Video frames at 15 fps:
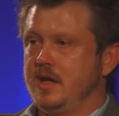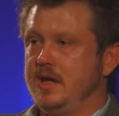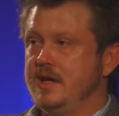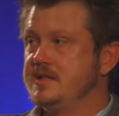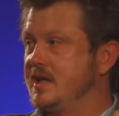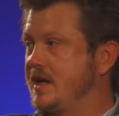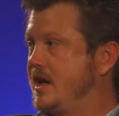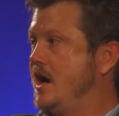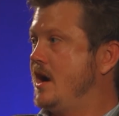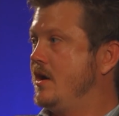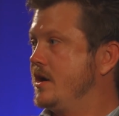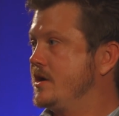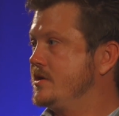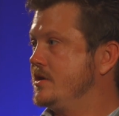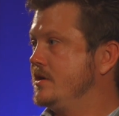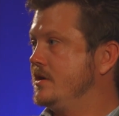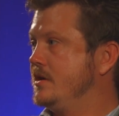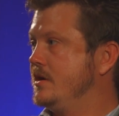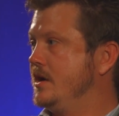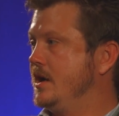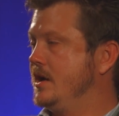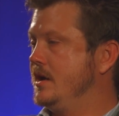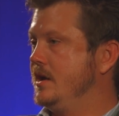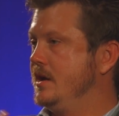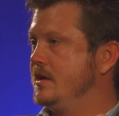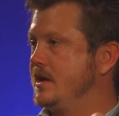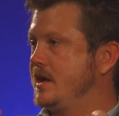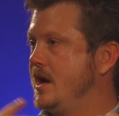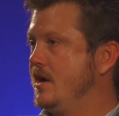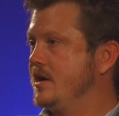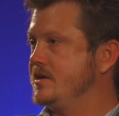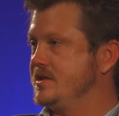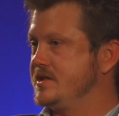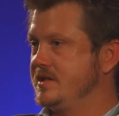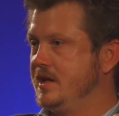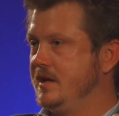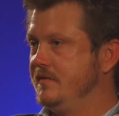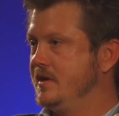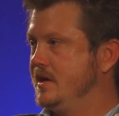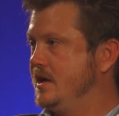he's the character Stephen